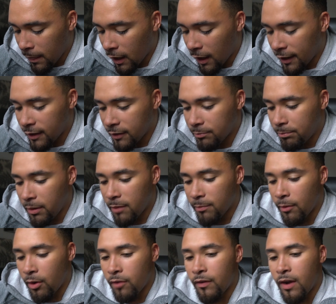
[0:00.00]
and being
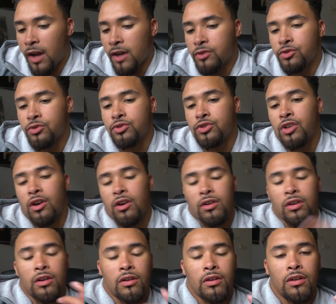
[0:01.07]
motivated is also